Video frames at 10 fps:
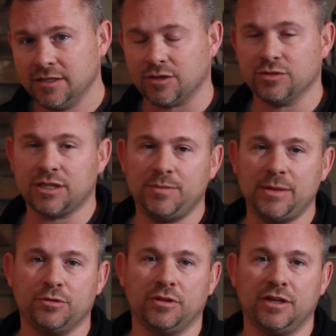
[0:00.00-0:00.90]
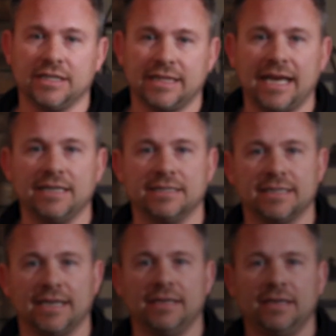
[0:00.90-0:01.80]
So some people look at that and
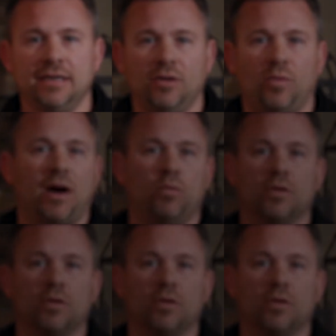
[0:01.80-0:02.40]
say, wow,